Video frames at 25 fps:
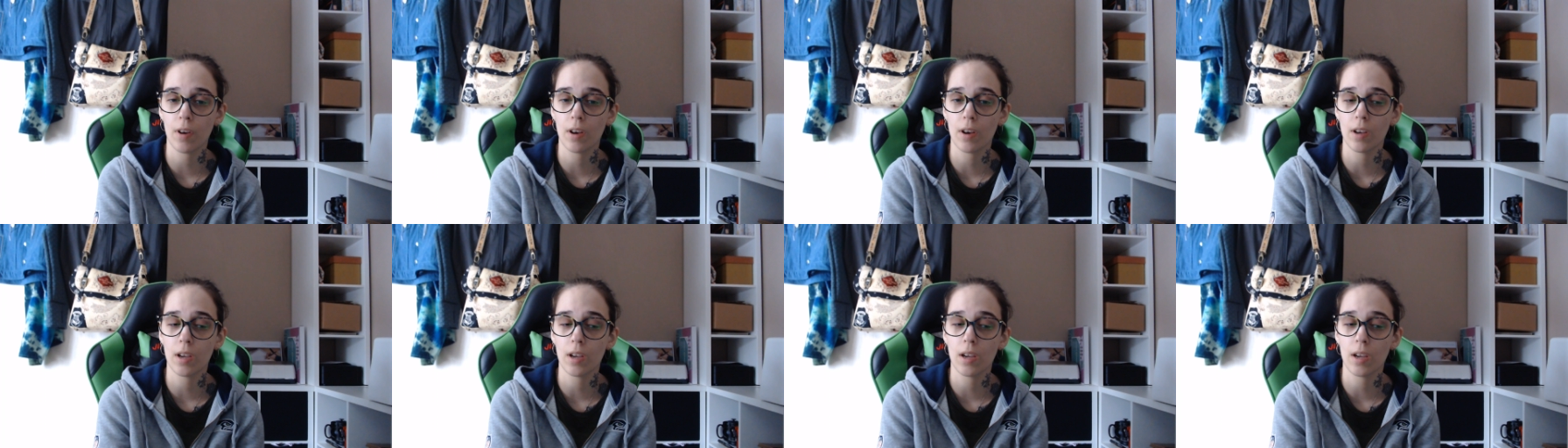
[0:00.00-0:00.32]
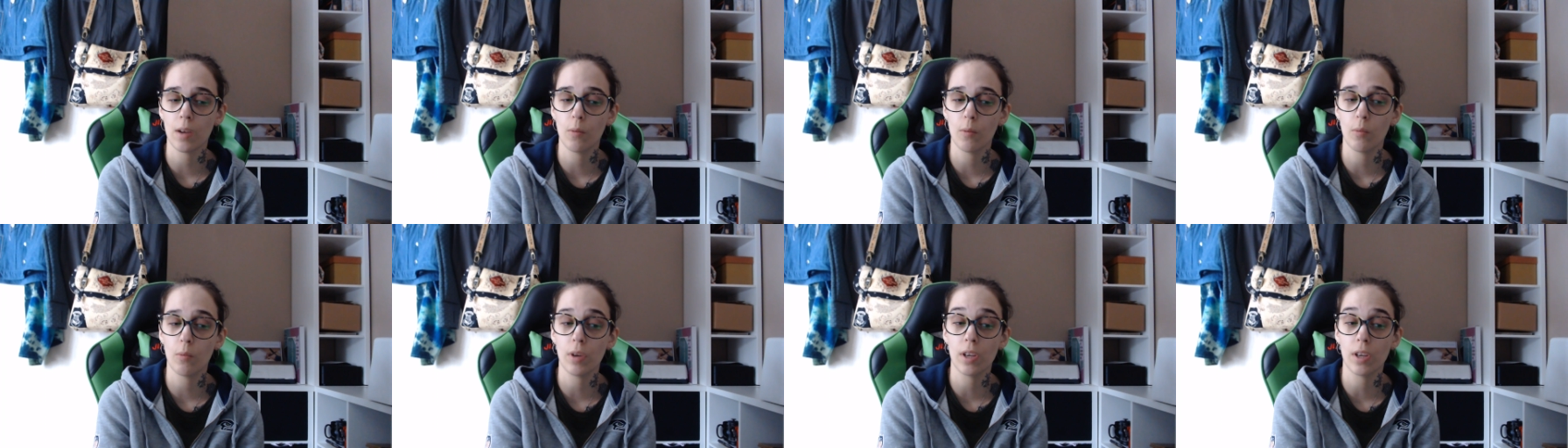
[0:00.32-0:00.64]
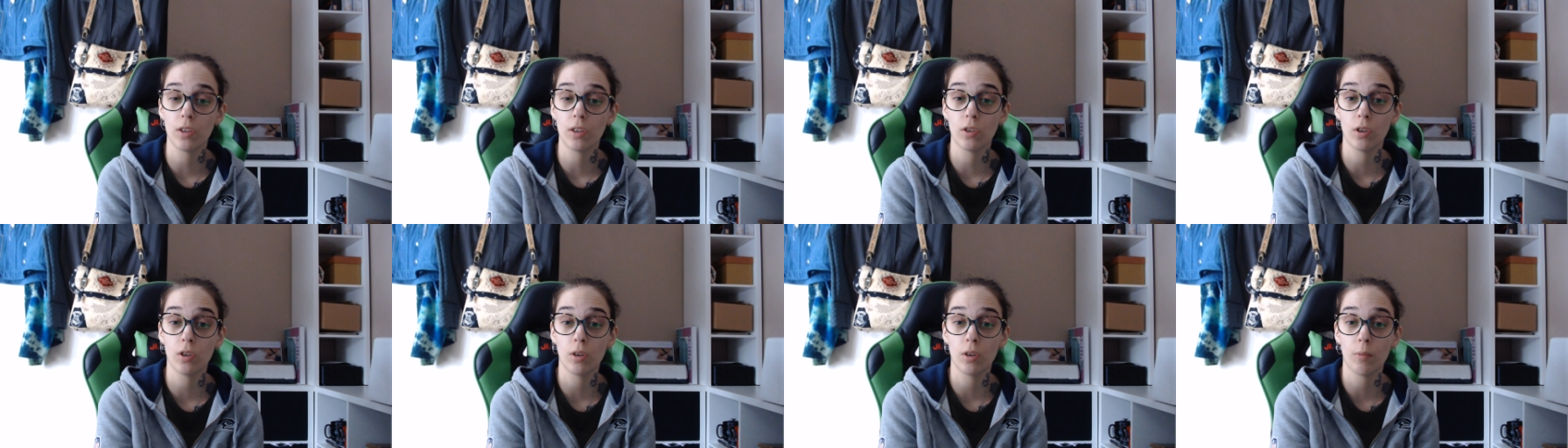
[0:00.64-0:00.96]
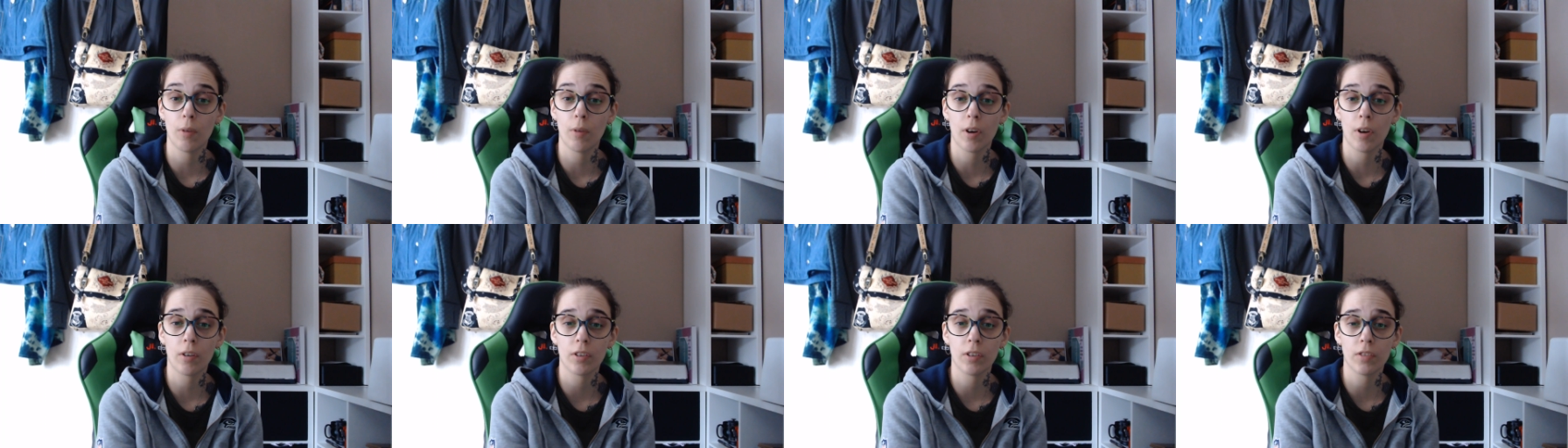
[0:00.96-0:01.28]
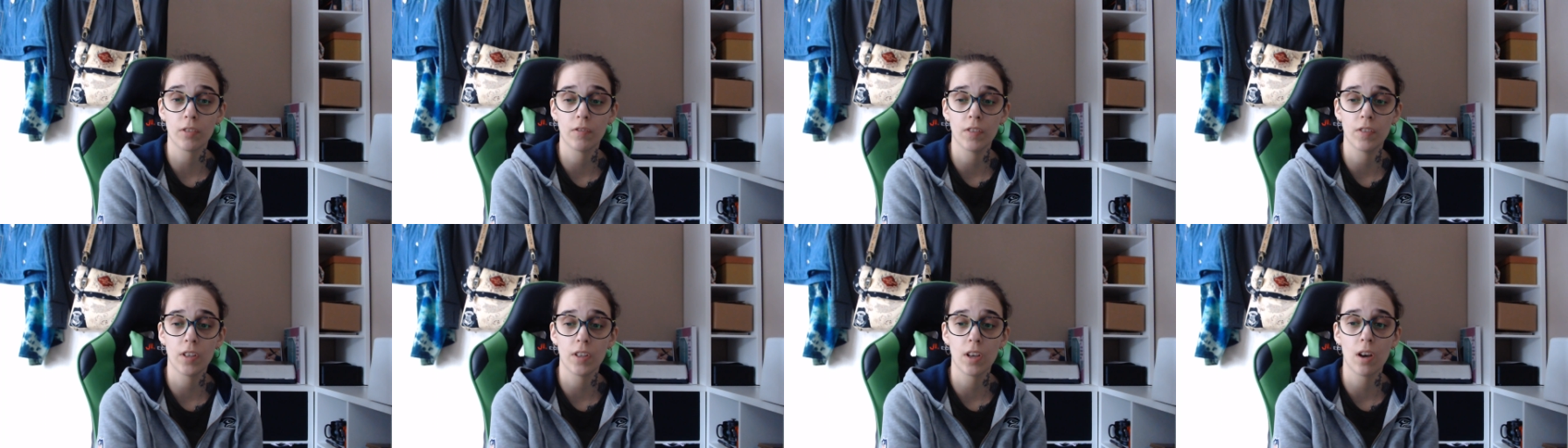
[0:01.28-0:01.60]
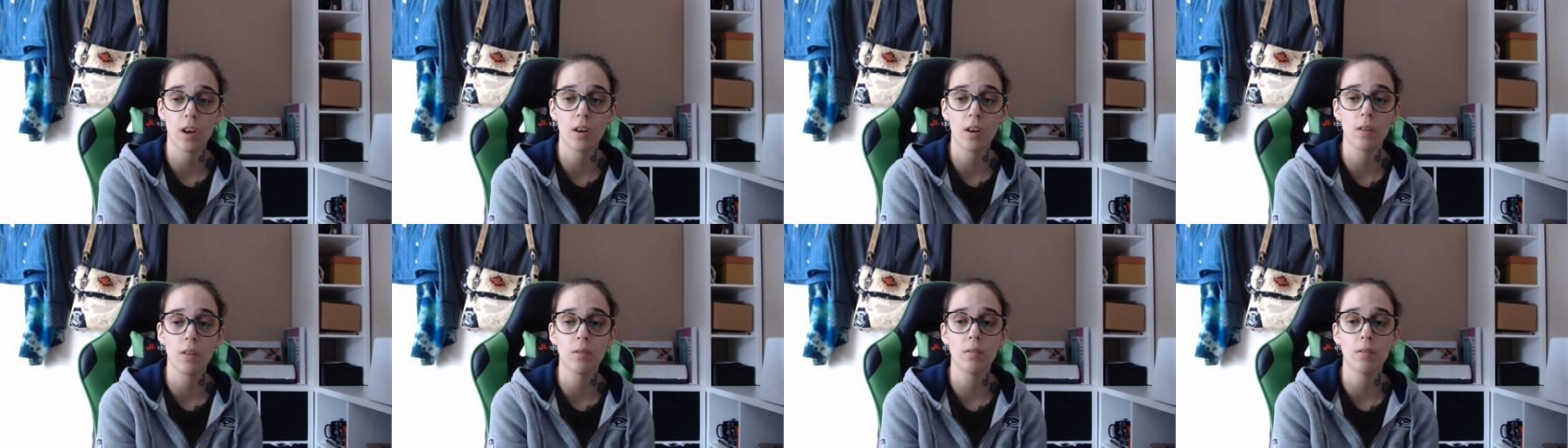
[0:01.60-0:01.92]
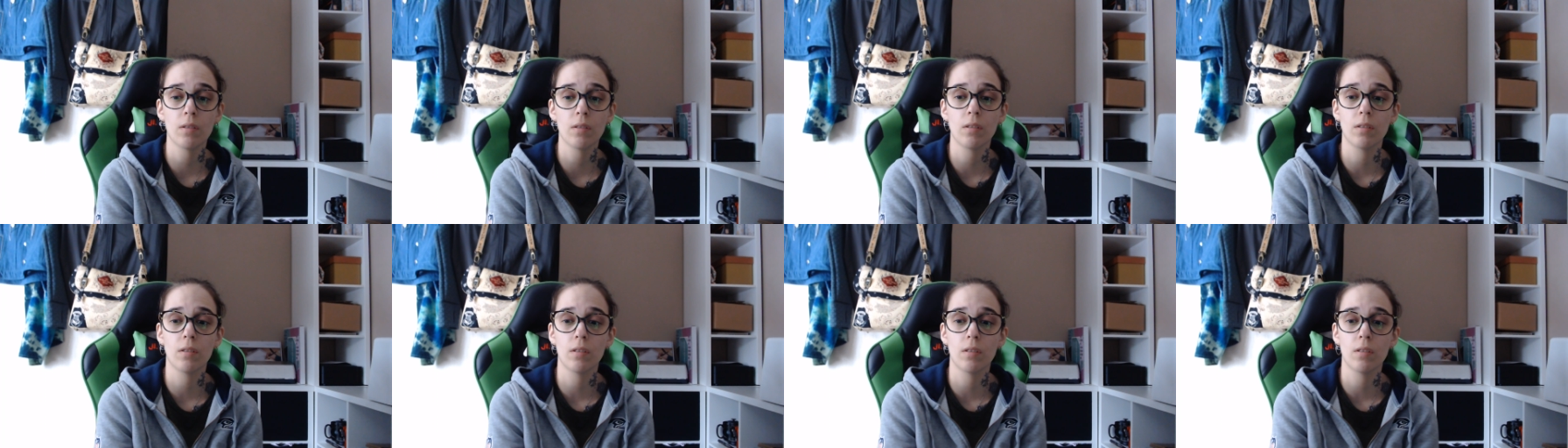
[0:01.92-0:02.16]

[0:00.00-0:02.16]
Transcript: a week 2 progress video,